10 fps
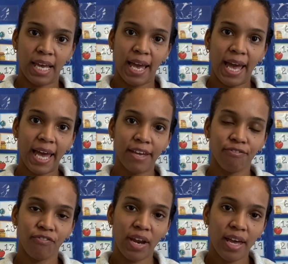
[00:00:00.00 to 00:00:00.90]
Hi
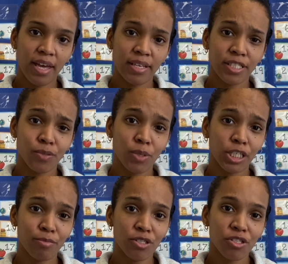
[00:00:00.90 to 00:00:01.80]
friends, welcome
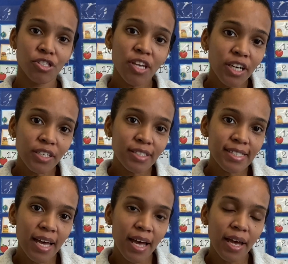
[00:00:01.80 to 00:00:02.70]
to Circle
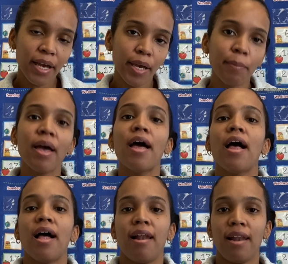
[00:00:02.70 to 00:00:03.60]
Time.
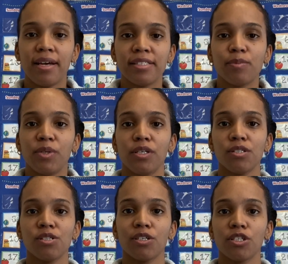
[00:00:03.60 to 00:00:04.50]
Let's begin
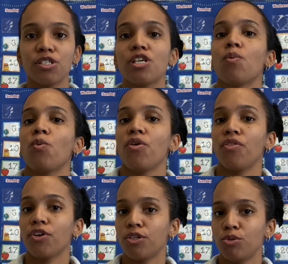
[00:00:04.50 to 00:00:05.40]
Circle Time with our
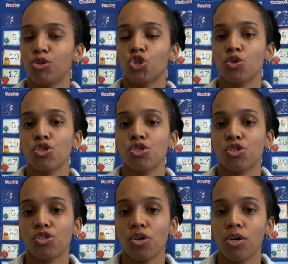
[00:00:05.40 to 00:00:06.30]
usual
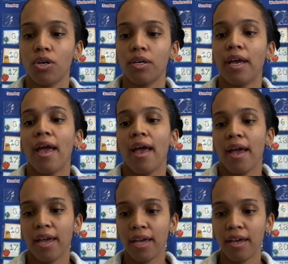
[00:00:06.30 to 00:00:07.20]
song.
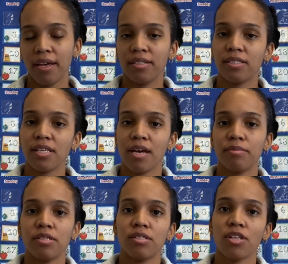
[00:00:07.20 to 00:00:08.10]
It's time
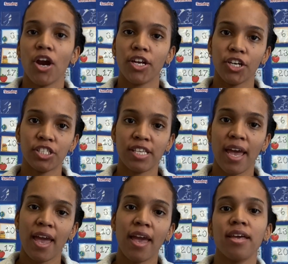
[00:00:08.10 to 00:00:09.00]
to start our
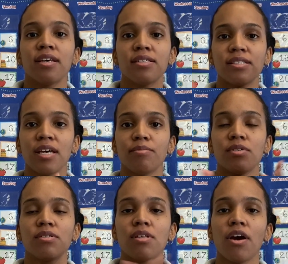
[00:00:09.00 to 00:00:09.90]
day, it's time to
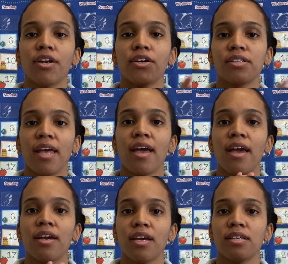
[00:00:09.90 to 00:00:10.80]
start our
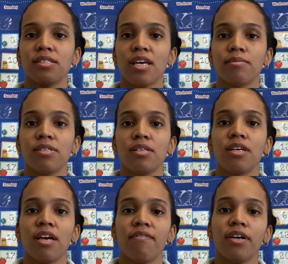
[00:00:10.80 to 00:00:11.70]
day, it's time to
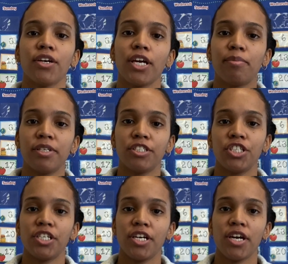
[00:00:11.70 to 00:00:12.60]
give a great big
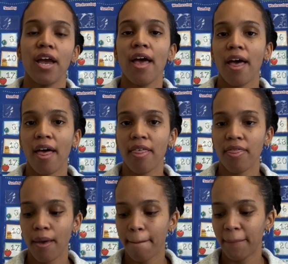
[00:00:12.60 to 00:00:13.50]
cheer and
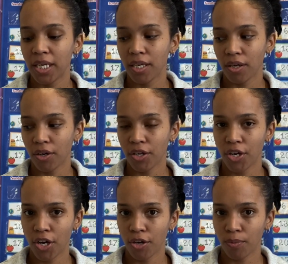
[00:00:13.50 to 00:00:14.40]
then be on
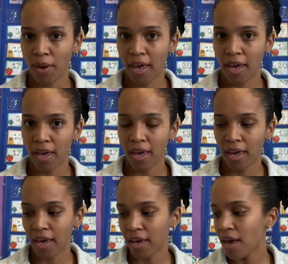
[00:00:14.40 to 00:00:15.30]
our
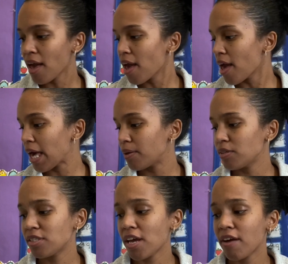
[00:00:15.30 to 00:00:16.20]
way. How is
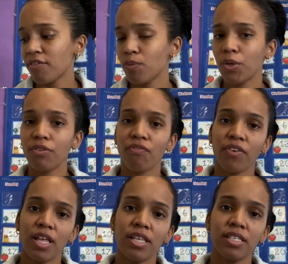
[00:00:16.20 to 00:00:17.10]
everyone
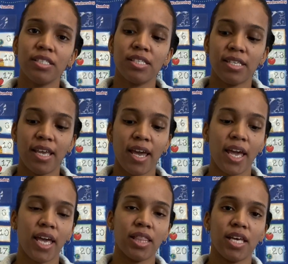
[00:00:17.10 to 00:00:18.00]
feeling
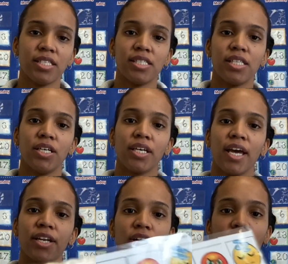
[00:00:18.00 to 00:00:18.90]
today? Let's look
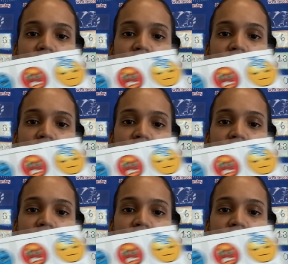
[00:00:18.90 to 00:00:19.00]
at our